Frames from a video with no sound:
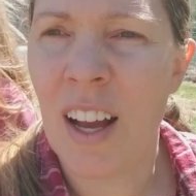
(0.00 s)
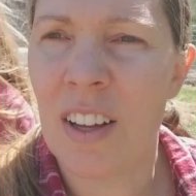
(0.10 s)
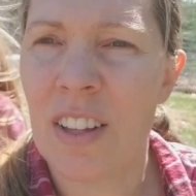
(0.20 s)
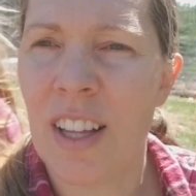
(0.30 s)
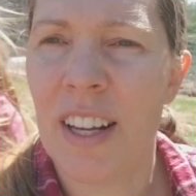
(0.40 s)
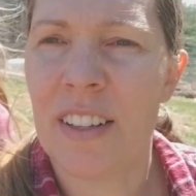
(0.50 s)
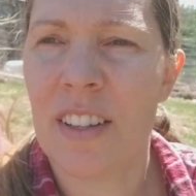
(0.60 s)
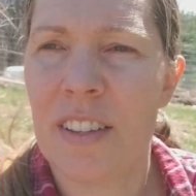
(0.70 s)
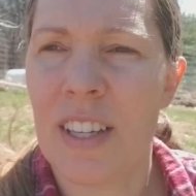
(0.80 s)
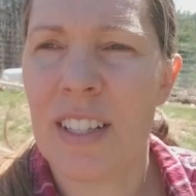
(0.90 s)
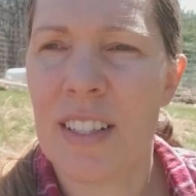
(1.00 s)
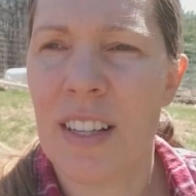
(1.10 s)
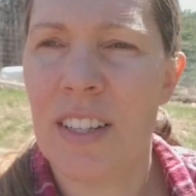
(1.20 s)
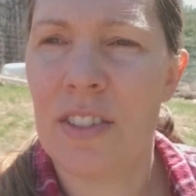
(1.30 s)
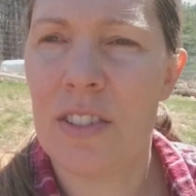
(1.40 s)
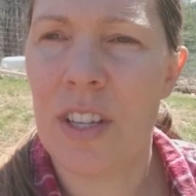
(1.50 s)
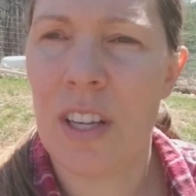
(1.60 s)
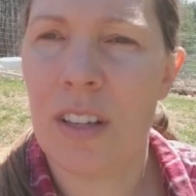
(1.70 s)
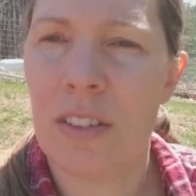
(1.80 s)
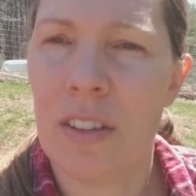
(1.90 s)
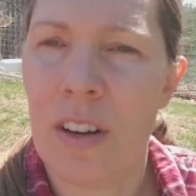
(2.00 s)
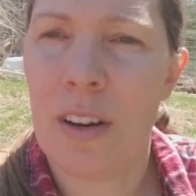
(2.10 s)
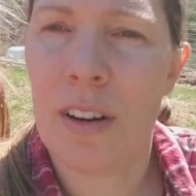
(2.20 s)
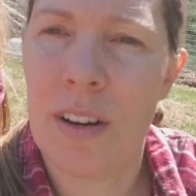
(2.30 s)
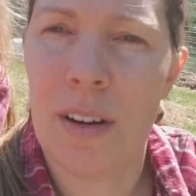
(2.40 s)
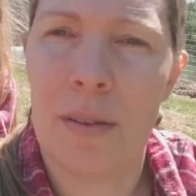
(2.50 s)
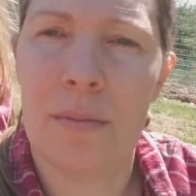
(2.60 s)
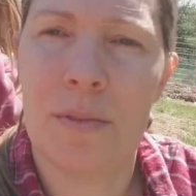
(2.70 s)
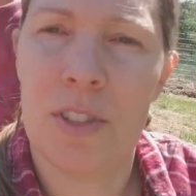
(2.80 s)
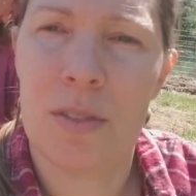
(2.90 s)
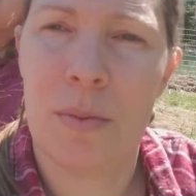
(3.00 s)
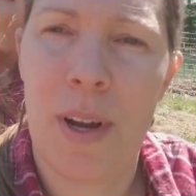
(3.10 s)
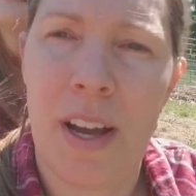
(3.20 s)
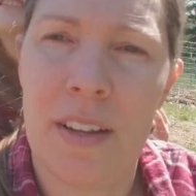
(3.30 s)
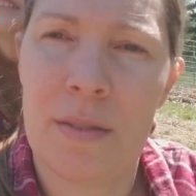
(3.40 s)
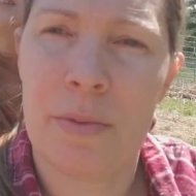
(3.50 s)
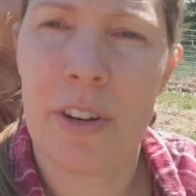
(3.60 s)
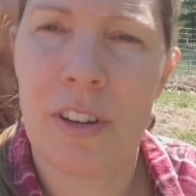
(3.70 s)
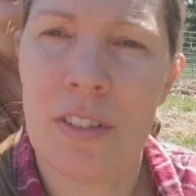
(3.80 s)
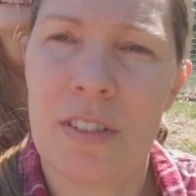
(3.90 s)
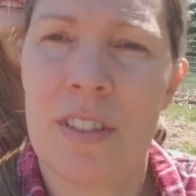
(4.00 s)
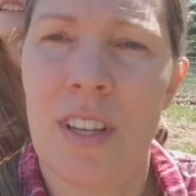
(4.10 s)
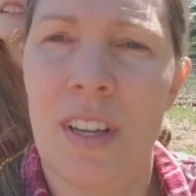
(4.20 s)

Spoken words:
A lot of the things on his channel are just wise words,